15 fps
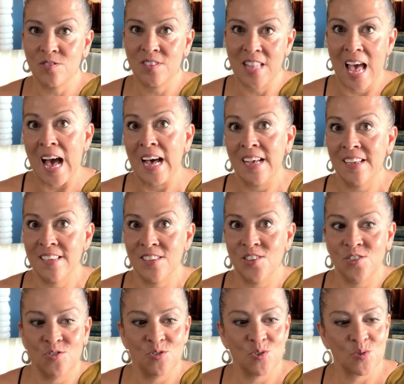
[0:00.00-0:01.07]
that
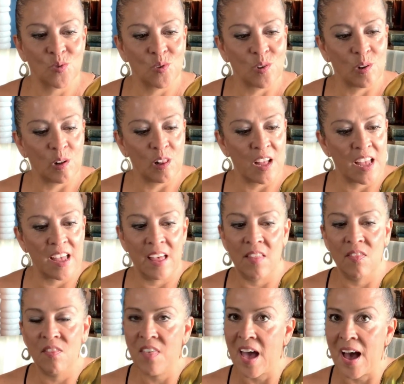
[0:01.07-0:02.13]
unusual
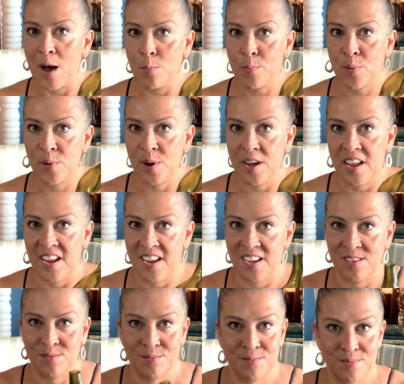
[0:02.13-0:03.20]
and that pretty.
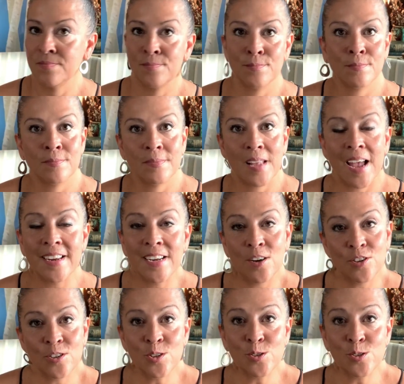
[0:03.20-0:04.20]
I know you